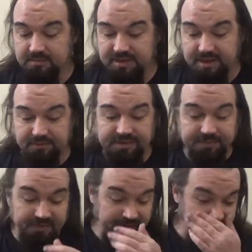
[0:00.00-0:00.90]
But yeah, the reason
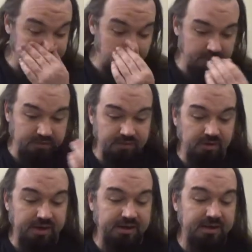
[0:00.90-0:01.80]
I'm thinking this takes place
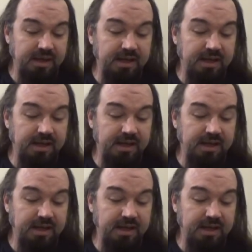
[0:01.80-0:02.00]
during